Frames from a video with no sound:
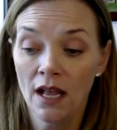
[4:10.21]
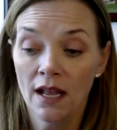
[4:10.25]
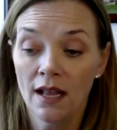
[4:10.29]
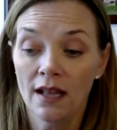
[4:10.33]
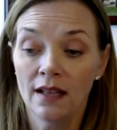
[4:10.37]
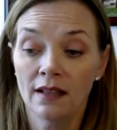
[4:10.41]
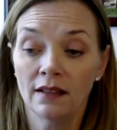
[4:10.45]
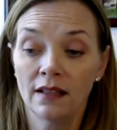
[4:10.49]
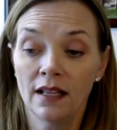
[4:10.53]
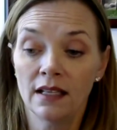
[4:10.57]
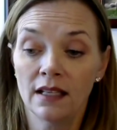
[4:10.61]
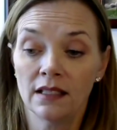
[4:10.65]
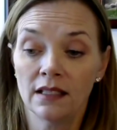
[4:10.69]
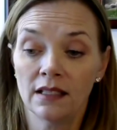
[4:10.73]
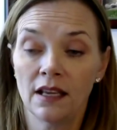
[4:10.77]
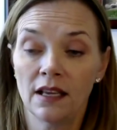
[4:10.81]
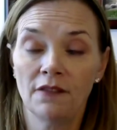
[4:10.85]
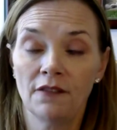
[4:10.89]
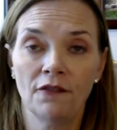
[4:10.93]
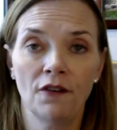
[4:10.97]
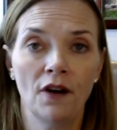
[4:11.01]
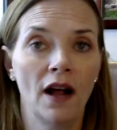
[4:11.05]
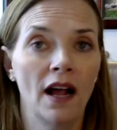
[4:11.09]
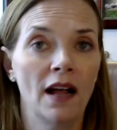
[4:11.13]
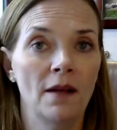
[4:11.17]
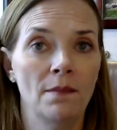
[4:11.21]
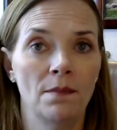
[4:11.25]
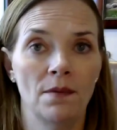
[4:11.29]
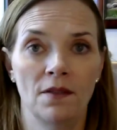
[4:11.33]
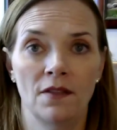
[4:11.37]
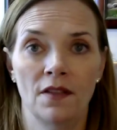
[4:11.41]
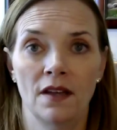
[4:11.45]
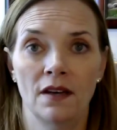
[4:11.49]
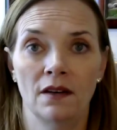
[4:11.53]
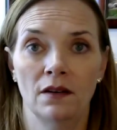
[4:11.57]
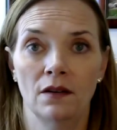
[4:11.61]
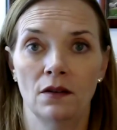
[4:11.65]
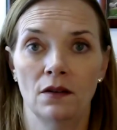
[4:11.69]
and let's say, for
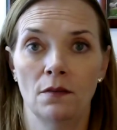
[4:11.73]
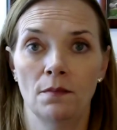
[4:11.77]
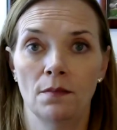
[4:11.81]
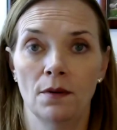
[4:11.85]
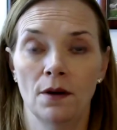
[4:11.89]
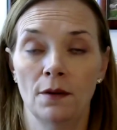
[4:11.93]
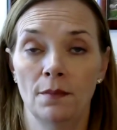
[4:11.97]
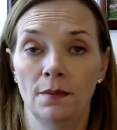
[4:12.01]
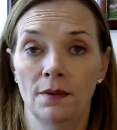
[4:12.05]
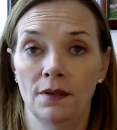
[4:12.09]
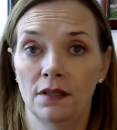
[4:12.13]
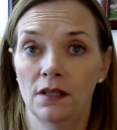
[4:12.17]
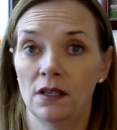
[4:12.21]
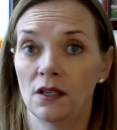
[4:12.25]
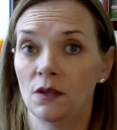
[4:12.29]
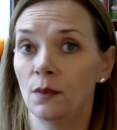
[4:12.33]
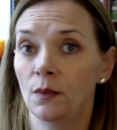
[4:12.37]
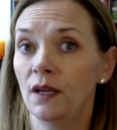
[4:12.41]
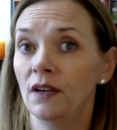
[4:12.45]
hypothetical purposes,